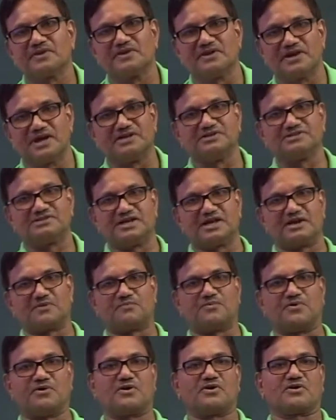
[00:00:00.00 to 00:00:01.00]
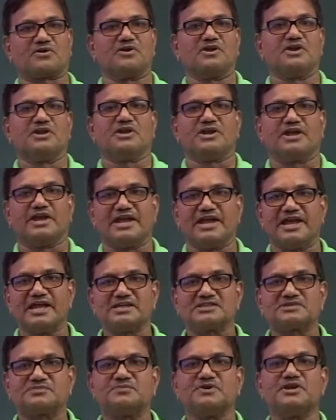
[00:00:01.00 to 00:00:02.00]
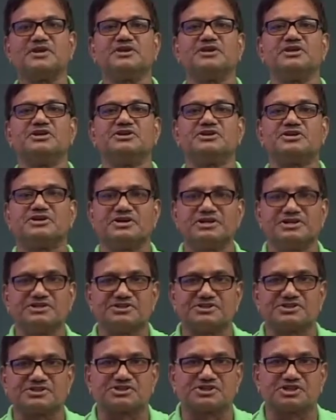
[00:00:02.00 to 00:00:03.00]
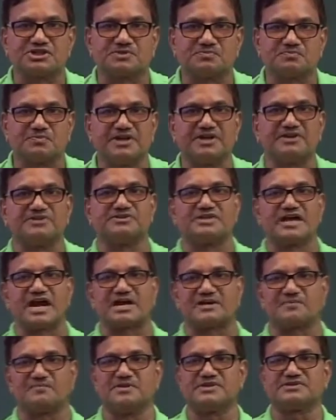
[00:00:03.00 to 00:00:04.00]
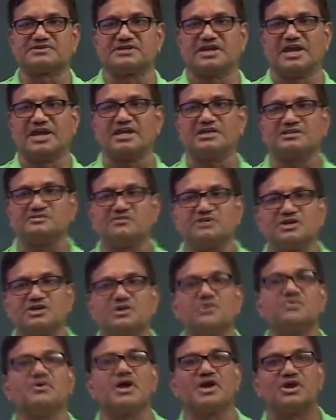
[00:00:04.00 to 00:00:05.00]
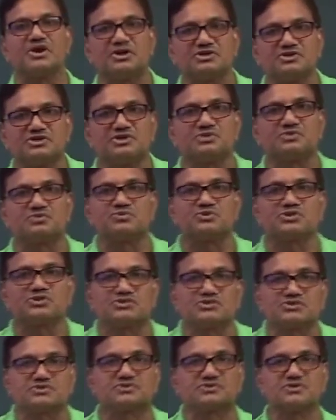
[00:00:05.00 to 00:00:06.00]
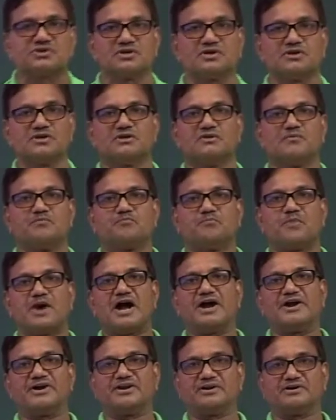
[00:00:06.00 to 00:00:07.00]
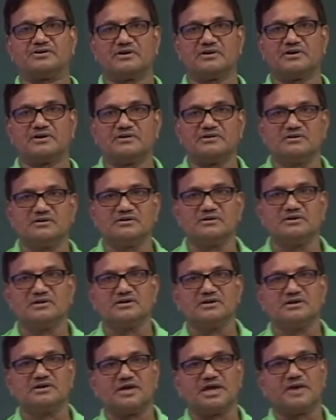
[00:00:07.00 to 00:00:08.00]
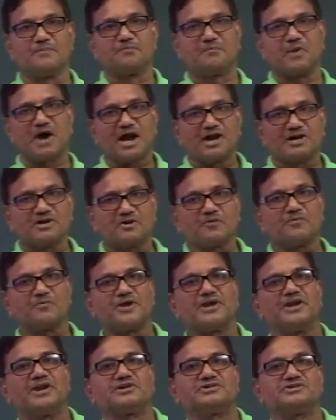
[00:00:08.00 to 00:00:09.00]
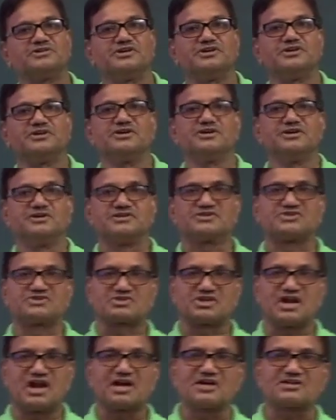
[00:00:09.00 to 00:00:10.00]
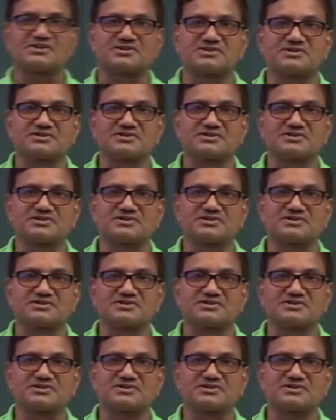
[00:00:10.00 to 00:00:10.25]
And therefore, as we increase its speed, that means as we give energy to this particle, a part of energy starts